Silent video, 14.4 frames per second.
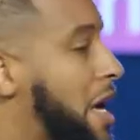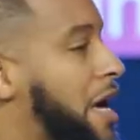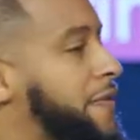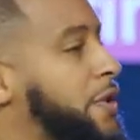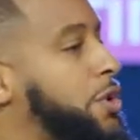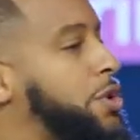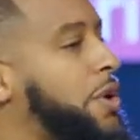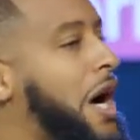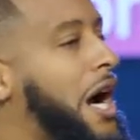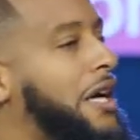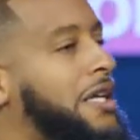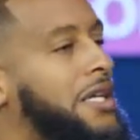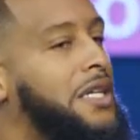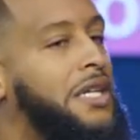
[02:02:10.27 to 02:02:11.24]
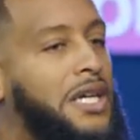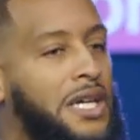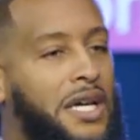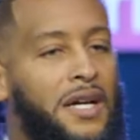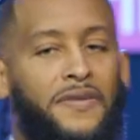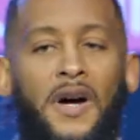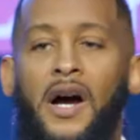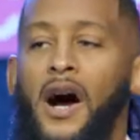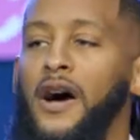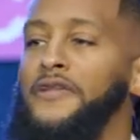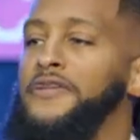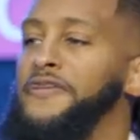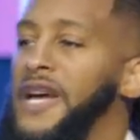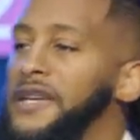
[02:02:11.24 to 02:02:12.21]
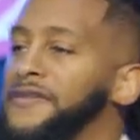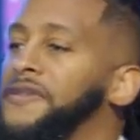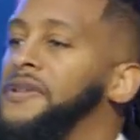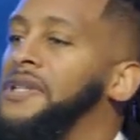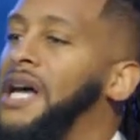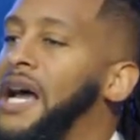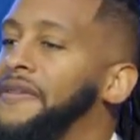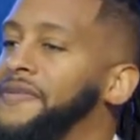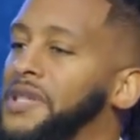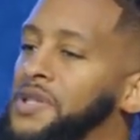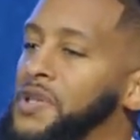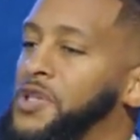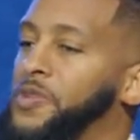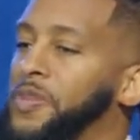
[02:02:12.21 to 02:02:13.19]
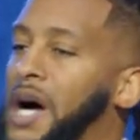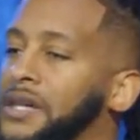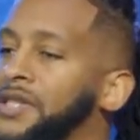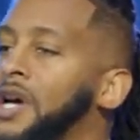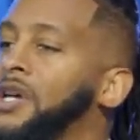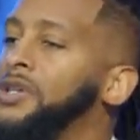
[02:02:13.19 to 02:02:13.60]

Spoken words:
If you're trying to live a faithful life to your spouse,